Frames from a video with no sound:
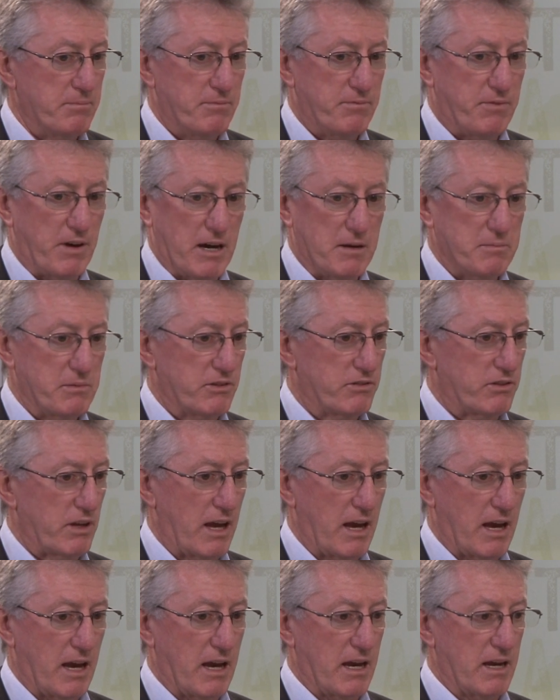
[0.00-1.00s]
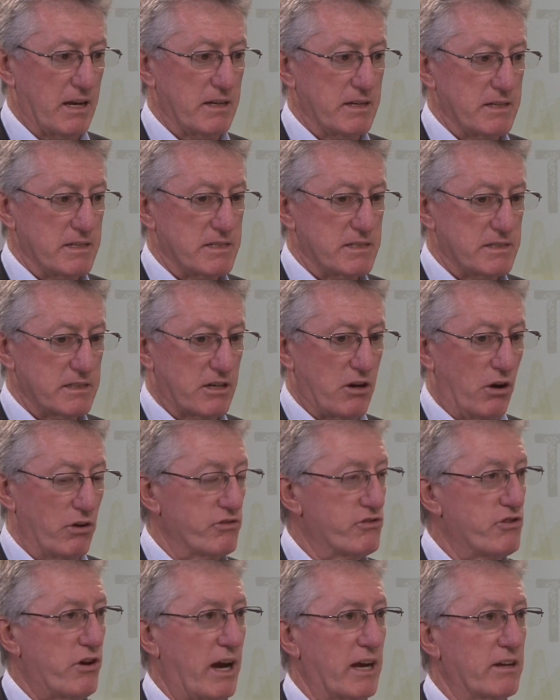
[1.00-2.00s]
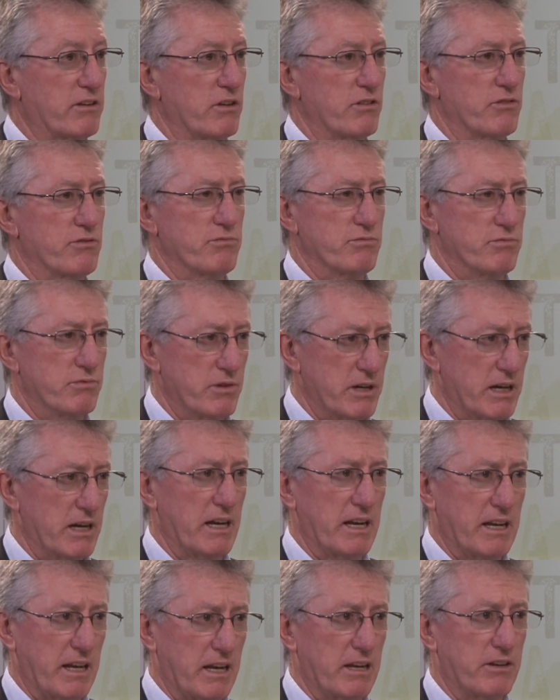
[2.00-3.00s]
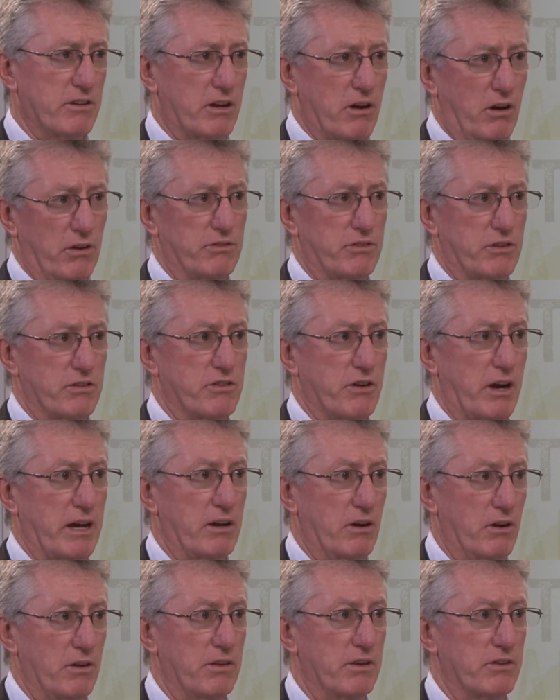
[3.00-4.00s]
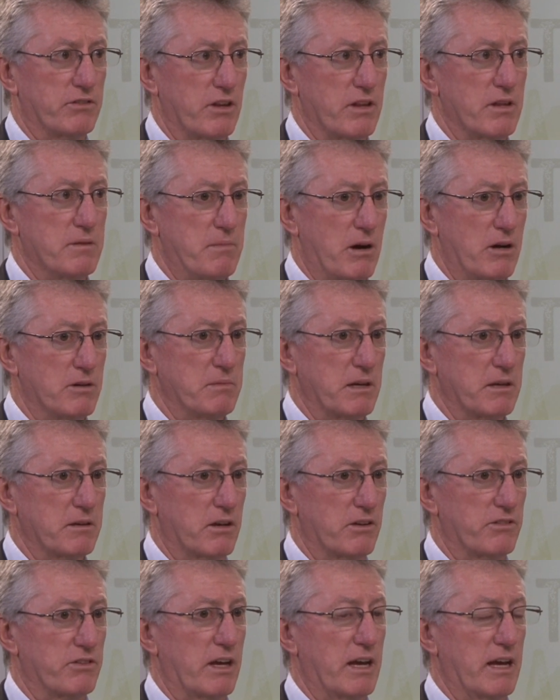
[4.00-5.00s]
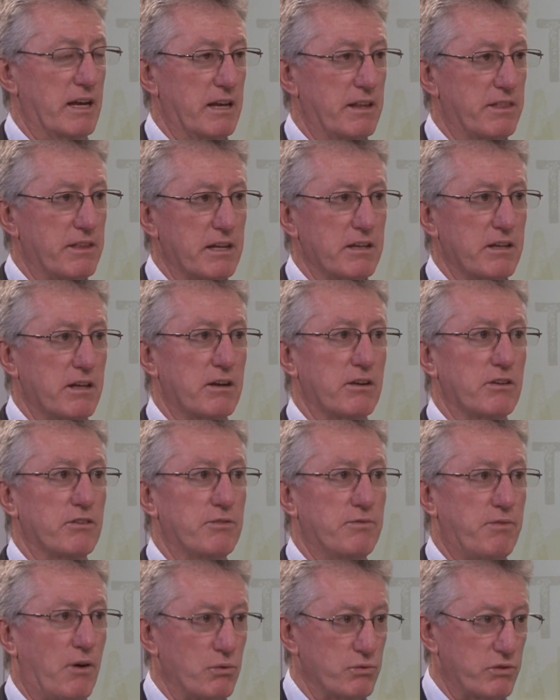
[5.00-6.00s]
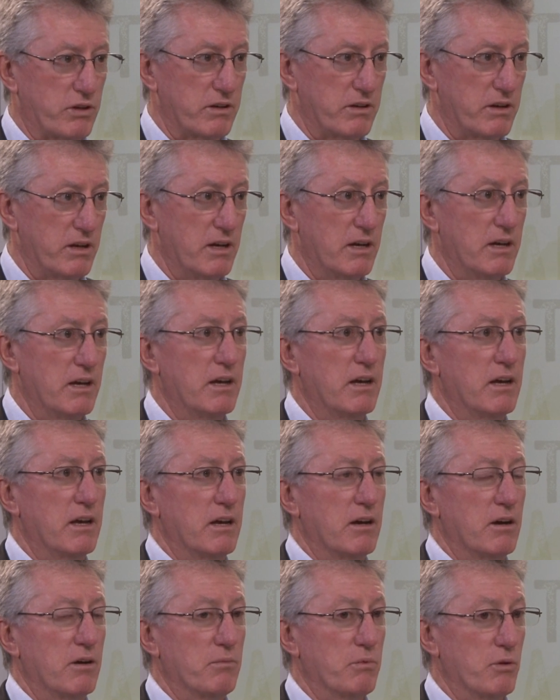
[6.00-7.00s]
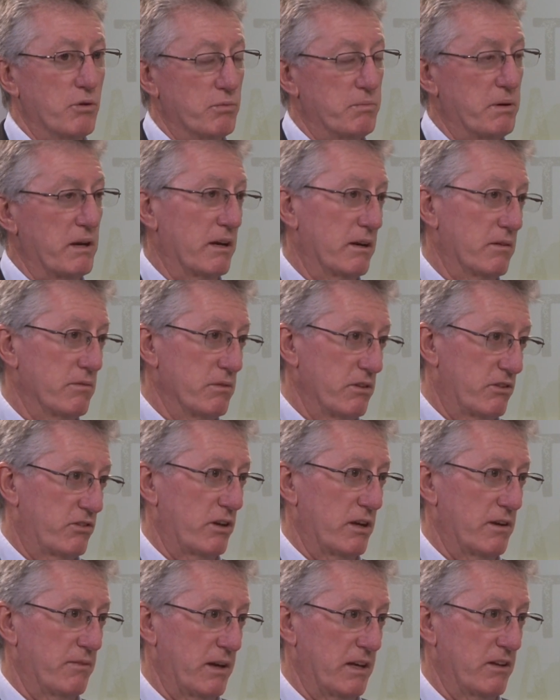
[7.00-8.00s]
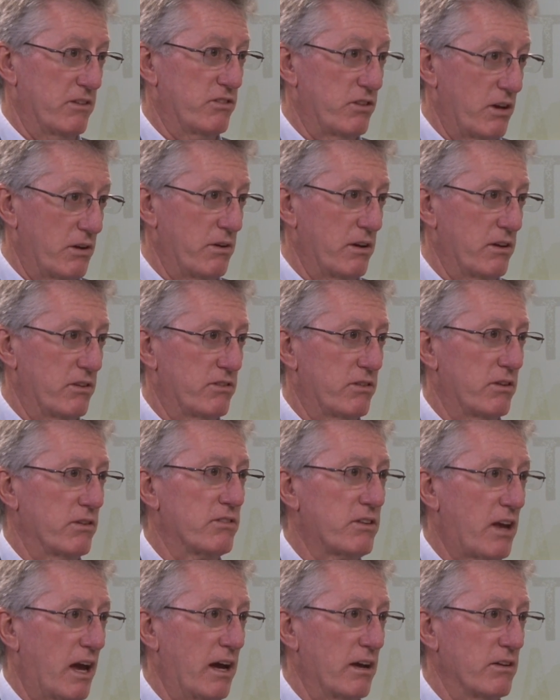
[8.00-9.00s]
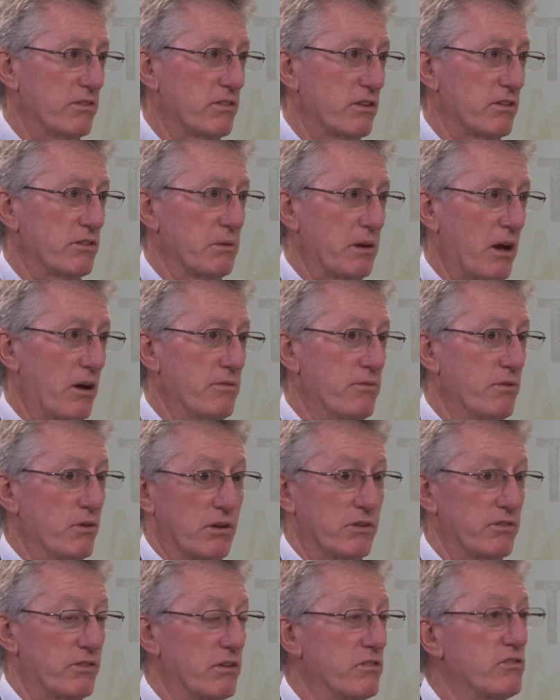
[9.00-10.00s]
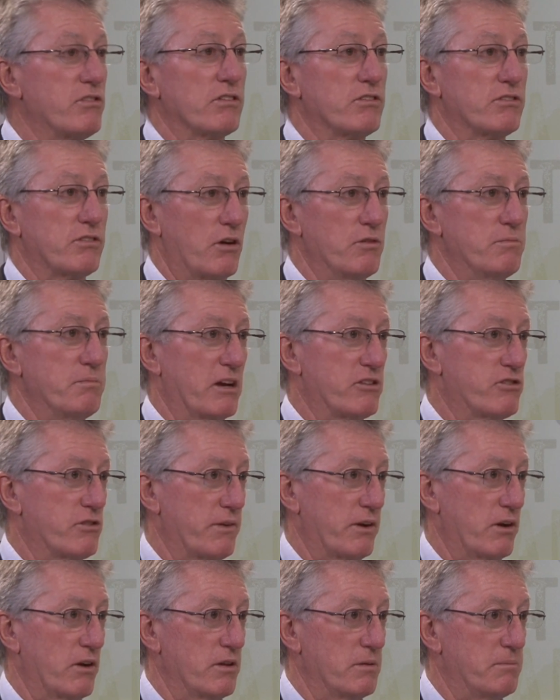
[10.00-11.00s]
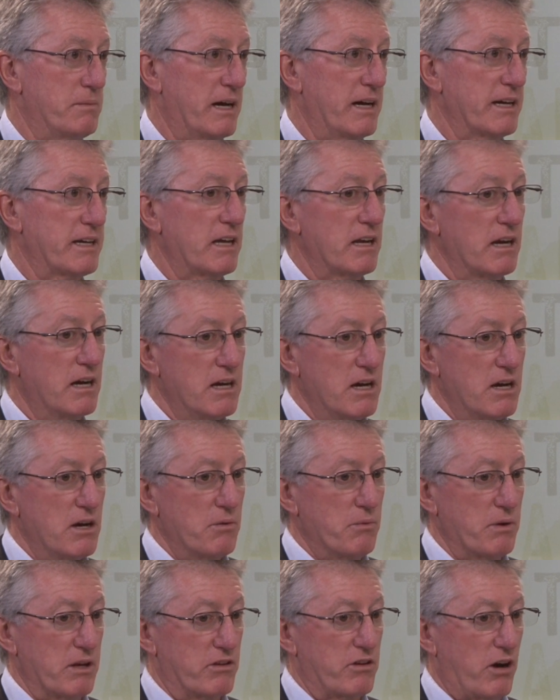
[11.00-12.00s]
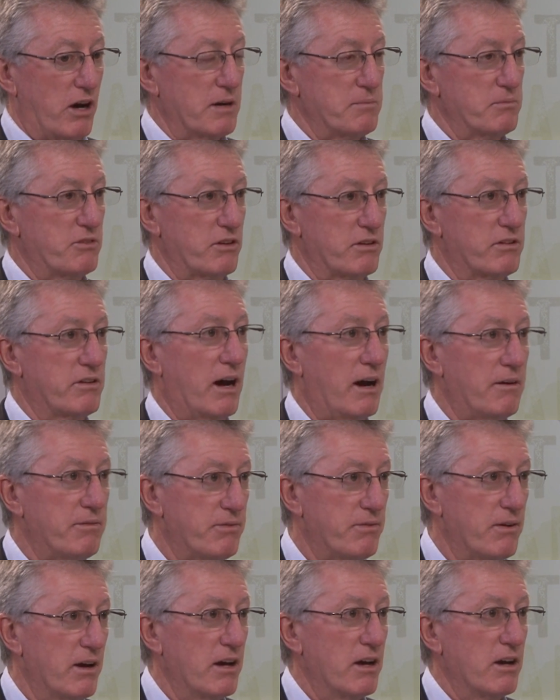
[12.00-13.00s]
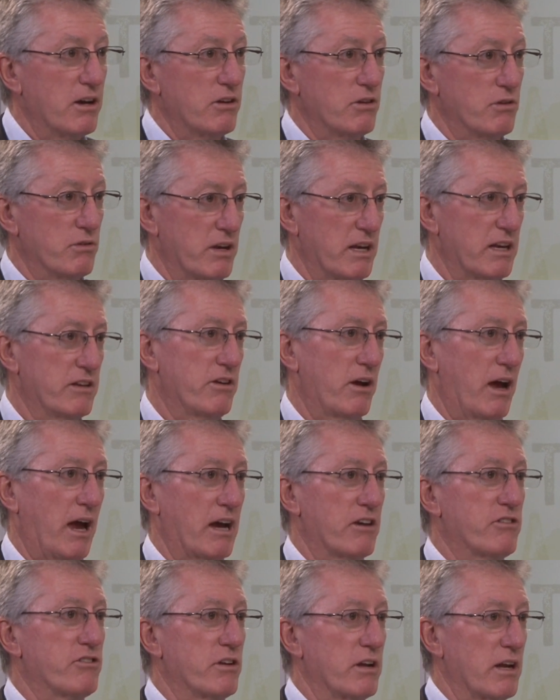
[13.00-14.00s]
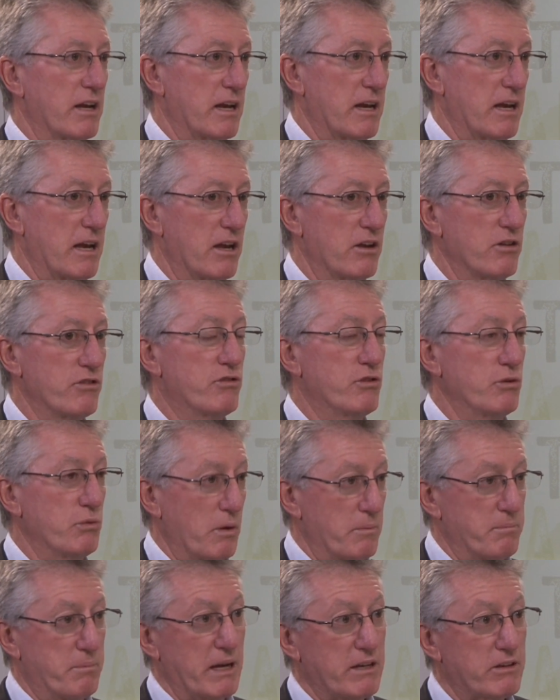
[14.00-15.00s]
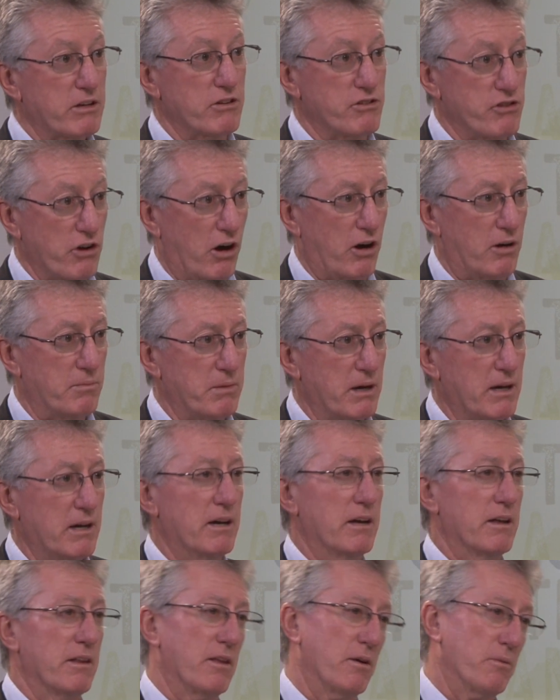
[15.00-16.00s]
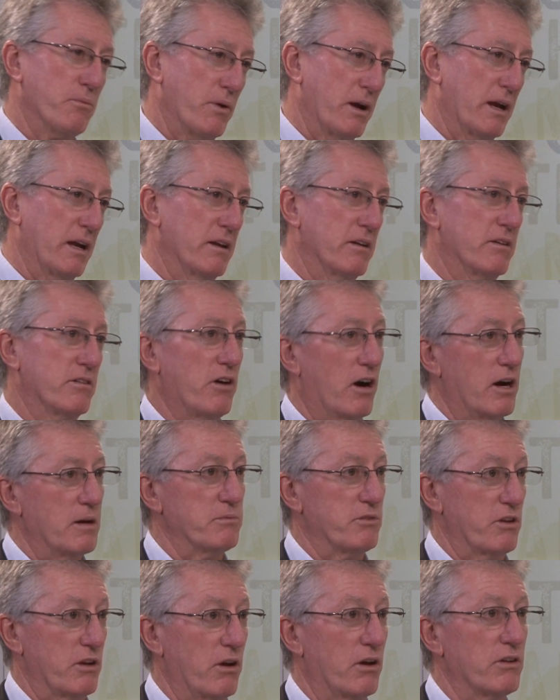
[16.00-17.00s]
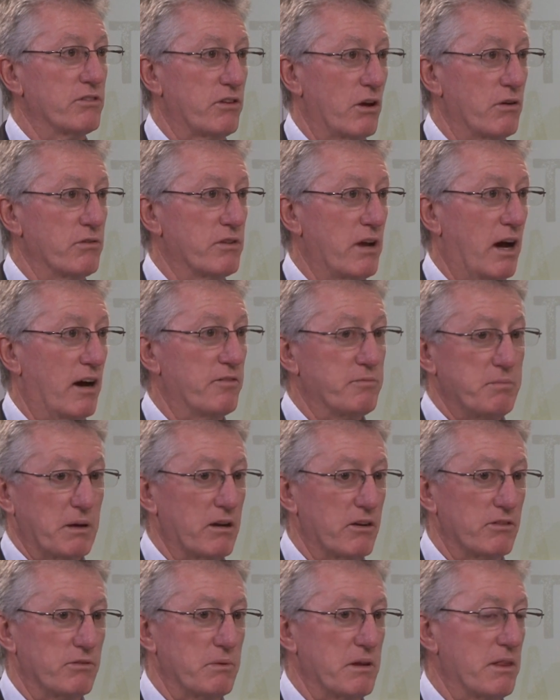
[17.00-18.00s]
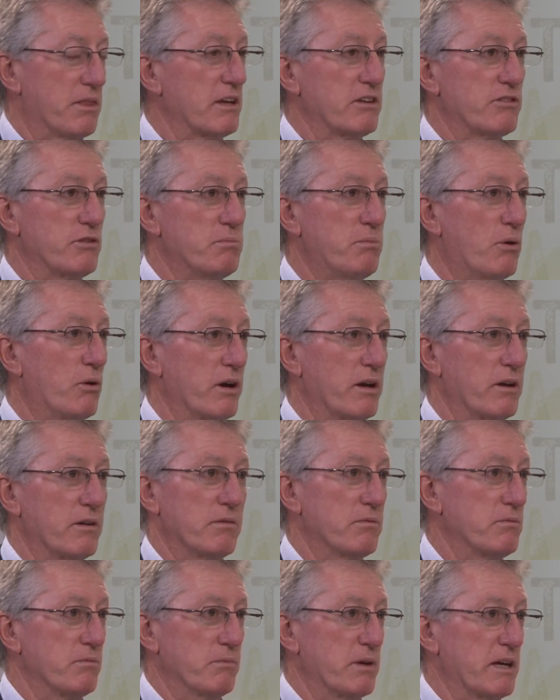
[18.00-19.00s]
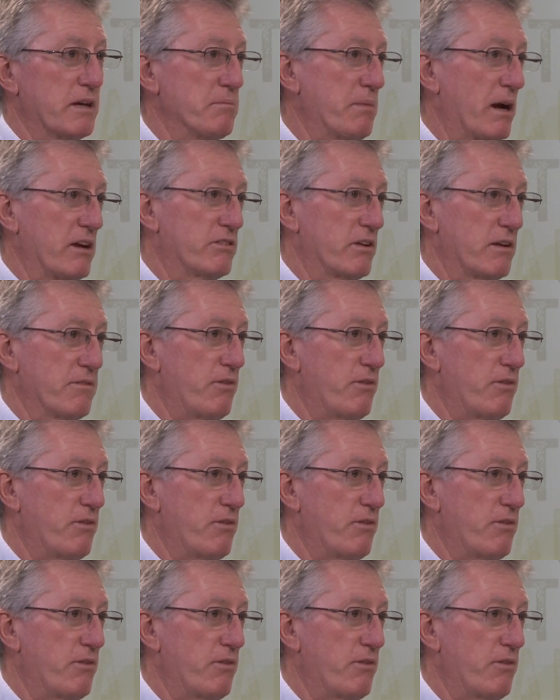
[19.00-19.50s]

Farmers and contractors really need to concentrate on this at the moment, because anything that is faulted will be receiving serious discounts as we go forward, because there's just so much of it on the market. When times are tough, you need to actually do a better job than when times are not so tough, because when things are buoyant, we can basically